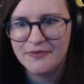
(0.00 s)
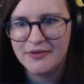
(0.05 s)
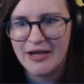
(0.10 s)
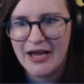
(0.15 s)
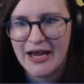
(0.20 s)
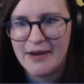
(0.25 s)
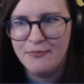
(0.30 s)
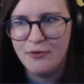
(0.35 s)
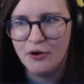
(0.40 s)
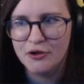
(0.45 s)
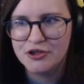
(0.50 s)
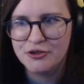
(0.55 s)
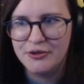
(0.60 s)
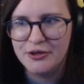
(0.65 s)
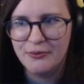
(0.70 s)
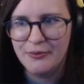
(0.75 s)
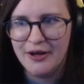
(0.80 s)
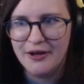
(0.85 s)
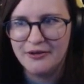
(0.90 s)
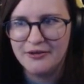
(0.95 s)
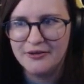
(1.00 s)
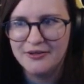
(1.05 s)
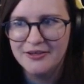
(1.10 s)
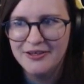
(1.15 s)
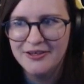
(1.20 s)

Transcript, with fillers: I am not doing well.